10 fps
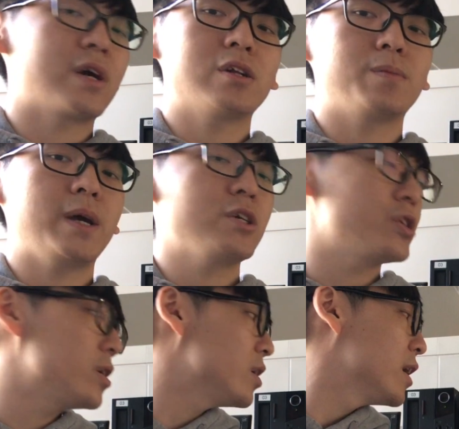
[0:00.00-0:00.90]
around the
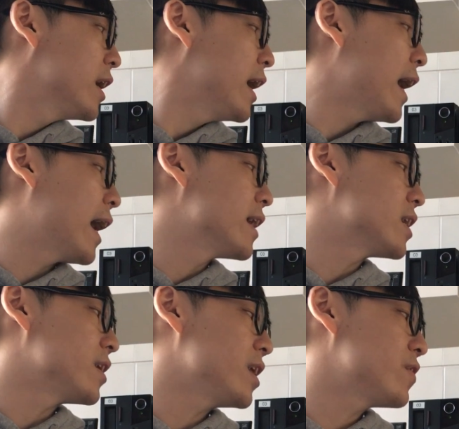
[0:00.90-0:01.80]
patient
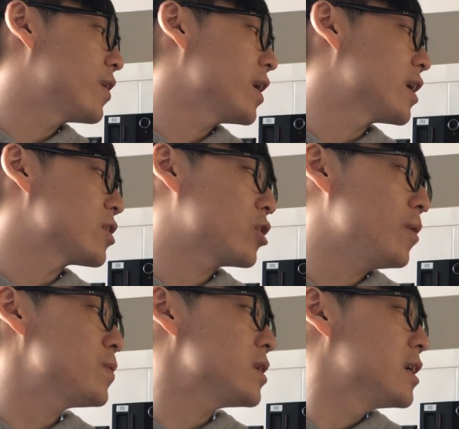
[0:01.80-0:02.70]
and delivering a
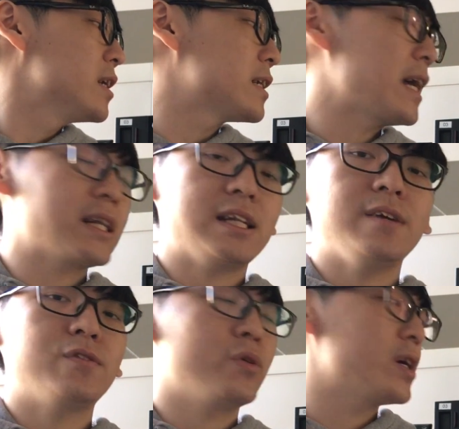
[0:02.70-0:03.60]
scope
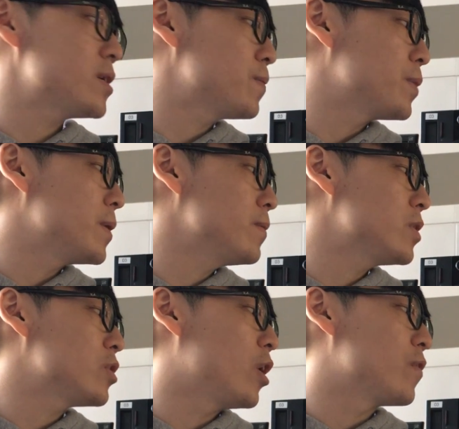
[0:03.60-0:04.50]
tightly focused beam
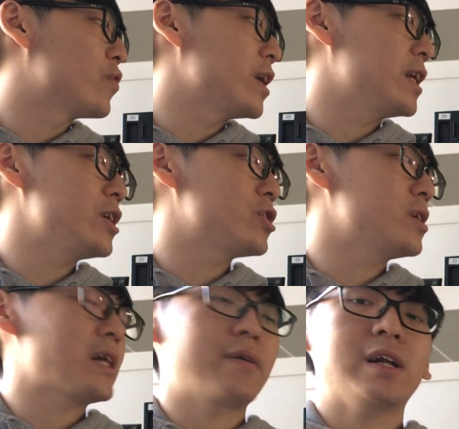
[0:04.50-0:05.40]
of
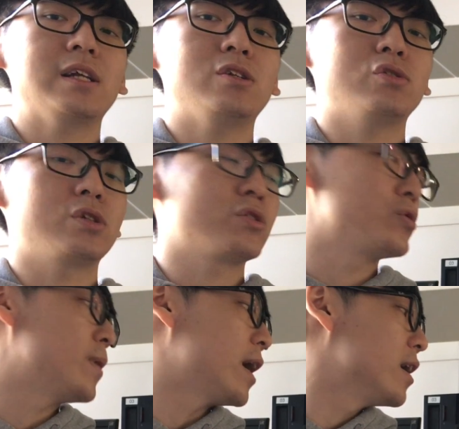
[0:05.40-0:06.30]
radiation directly to the
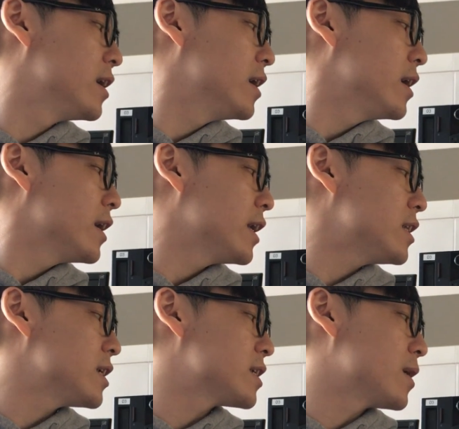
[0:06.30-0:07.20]
tumor.
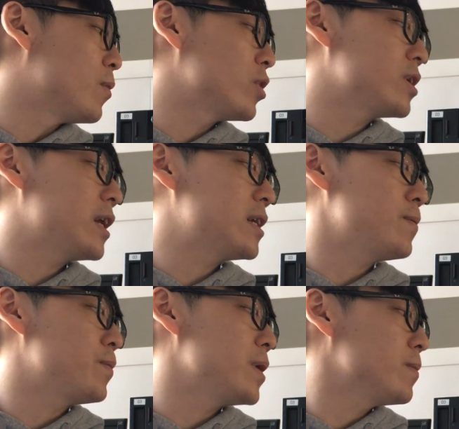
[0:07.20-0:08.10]
It is a
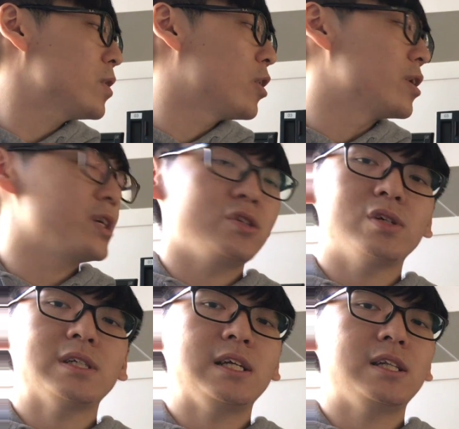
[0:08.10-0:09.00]
modulated beam
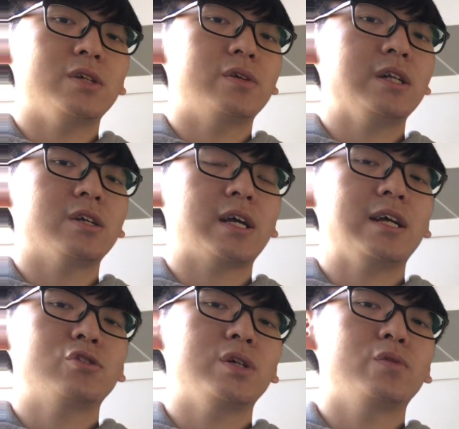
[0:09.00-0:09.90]
continuously during the
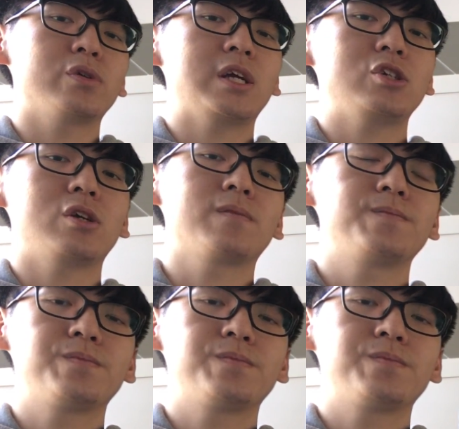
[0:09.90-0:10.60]
gantry rotation.